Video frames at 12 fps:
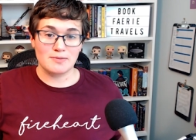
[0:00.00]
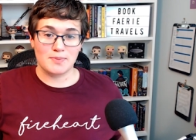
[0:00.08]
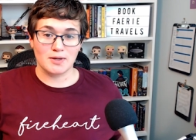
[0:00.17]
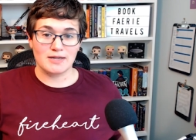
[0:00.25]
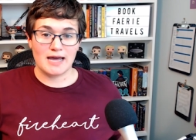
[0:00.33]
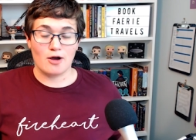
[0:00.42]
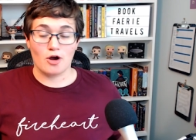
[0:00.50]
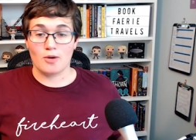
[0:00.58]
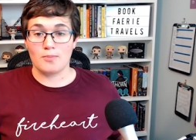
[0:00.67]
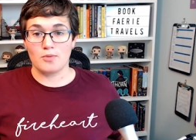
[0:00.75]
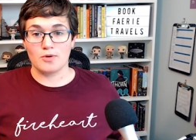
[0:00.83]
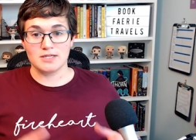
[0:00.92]
to build out
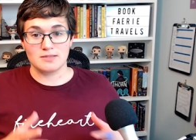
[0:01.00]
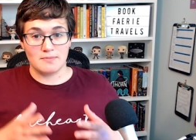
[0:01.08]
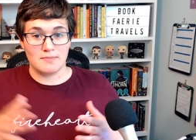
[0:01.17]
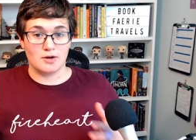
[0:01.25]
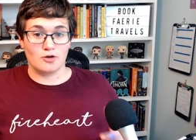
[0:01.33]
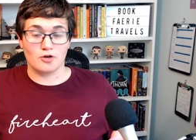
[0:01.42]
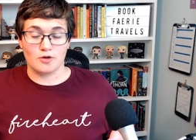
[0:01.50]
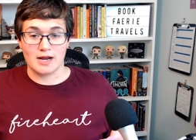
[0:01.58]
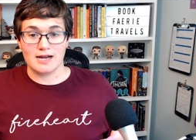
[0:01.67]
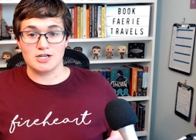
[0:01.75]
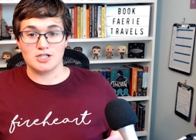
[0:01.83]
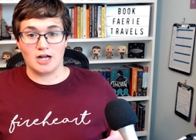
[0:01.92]
our boys' middle
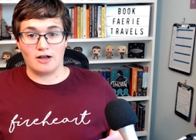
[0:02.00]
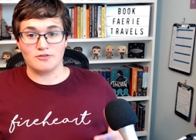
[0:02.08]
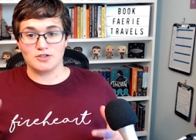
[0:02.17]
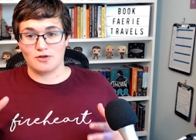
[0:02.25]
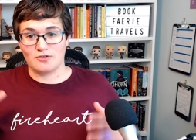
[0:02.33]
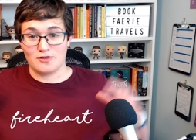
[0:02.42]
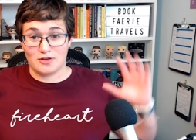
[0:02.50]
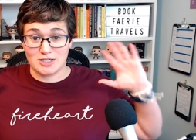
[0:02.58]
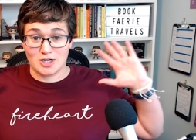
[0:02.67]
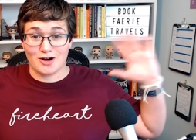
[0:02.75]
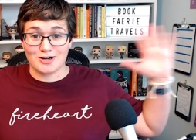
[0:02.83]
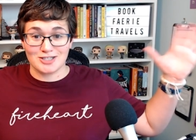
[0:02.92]
grade shelf. So if you
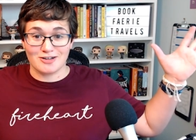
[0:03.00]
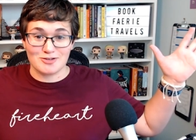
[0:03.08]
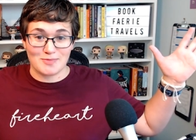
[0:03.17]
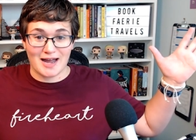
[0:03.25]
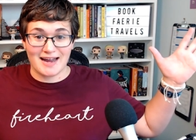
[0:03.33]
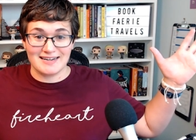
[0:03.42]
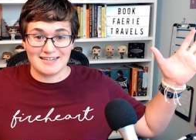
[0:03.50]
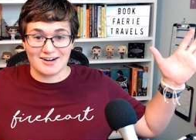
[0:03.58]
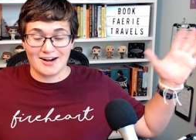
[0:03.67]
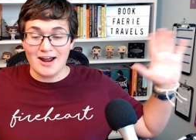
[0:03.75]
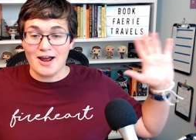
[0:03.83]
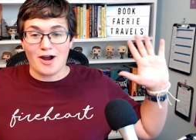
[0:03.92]
see our shelves behind
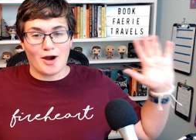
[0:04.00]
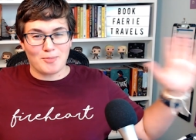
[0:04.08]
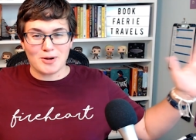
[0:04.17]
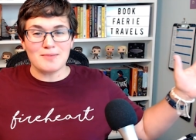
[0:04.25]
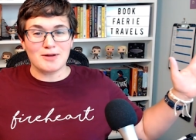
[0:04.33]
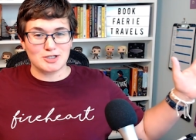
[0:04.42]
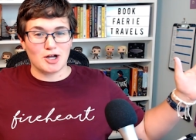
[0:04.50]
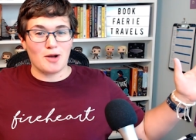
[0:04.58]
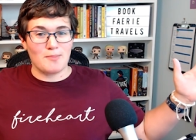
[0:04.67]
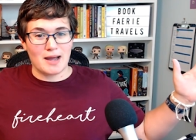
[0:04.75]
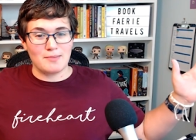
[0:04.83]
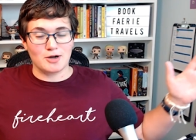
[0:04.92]
here are pretty much
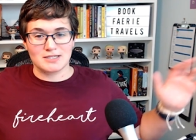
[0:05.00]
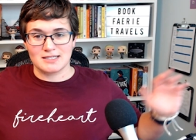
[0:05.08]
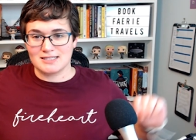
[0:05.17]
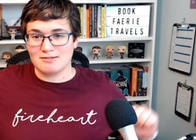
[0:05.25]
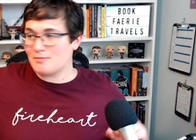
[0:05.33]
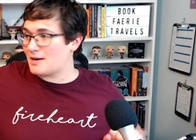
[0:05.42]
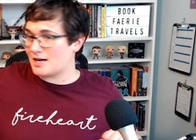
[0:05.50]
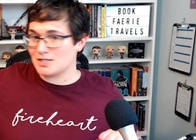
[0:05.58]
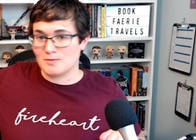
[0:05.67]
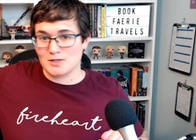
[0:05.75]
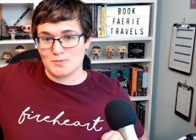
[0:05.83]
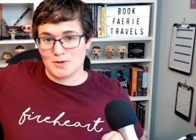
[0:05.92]
all my books and some of my
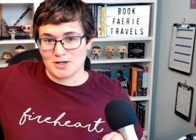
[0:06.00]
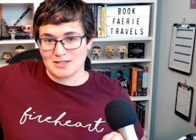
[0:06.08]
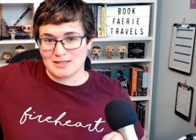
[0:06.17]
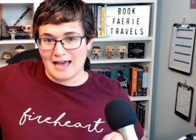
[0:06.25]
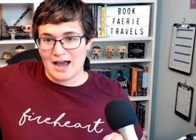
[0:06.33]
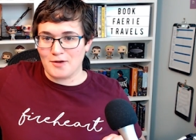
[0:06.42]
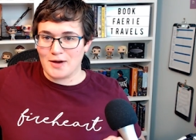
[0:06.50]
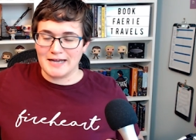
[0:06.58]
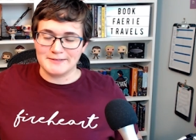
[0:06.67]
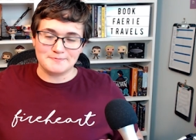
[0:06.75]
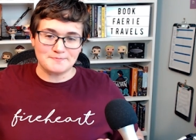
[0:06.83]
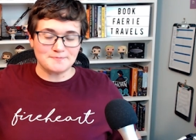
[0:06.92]
husband's books that
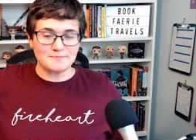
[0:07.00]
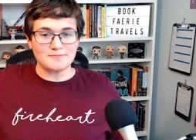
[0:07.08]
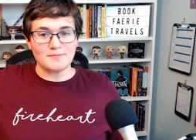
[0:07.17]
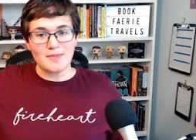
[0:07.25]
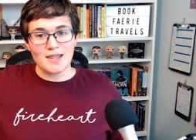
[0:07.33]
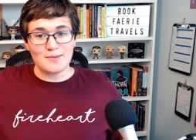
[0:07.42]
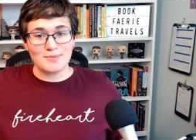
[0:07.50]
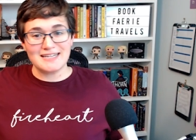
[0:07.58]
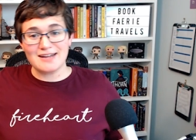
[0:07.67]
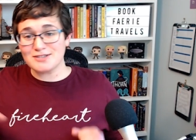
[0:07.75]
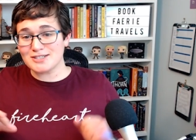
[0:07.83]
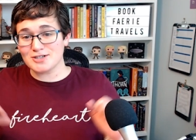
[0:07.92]
way. But
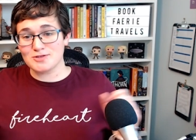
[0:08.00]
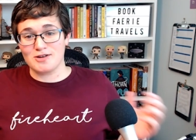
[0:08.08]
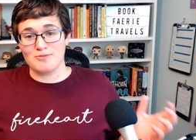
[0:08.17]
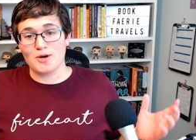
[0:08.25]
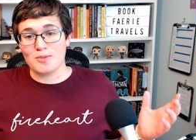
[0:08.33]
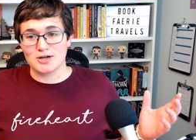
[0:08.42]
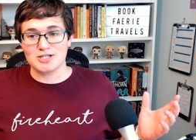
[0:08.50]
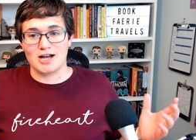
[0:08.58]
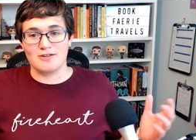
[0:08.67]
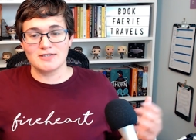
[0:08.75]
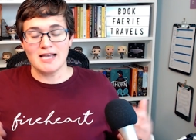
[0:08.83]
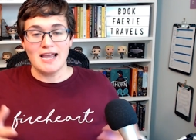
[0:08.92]
downstairs we have more
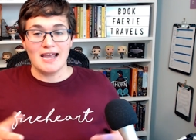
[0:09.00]
bookshelves,